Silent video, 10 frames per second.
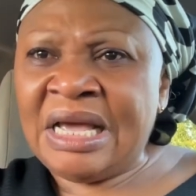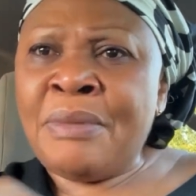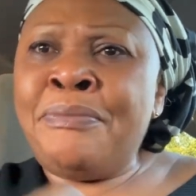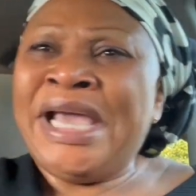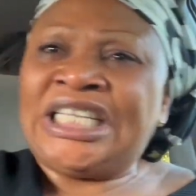
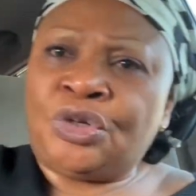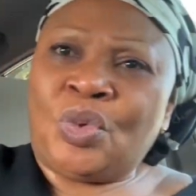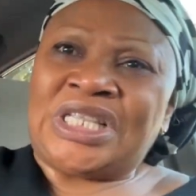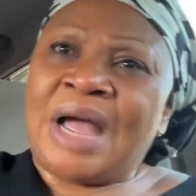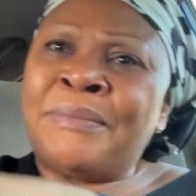meet
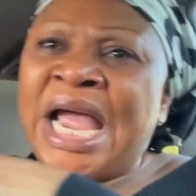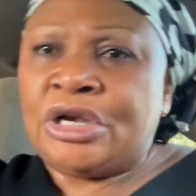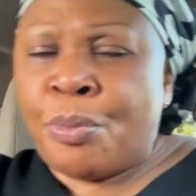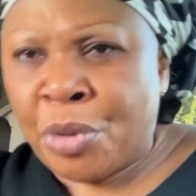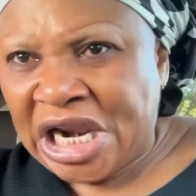with
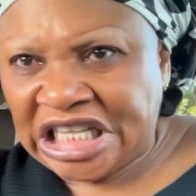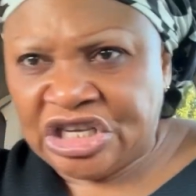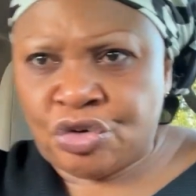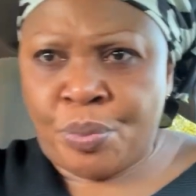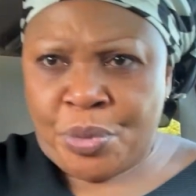Ahmedu Bola
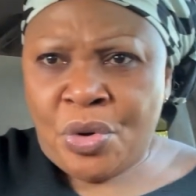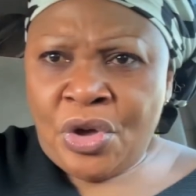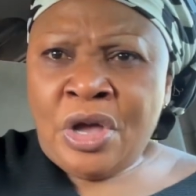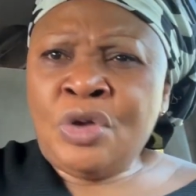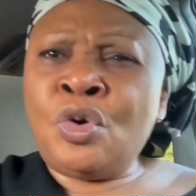Tinubu?
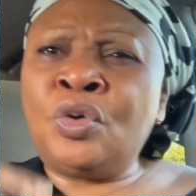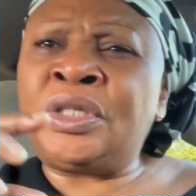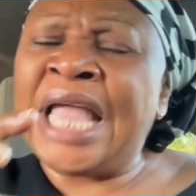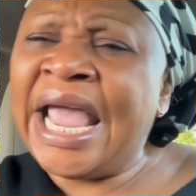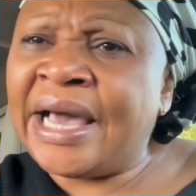You
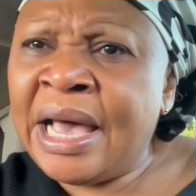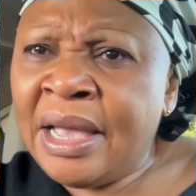think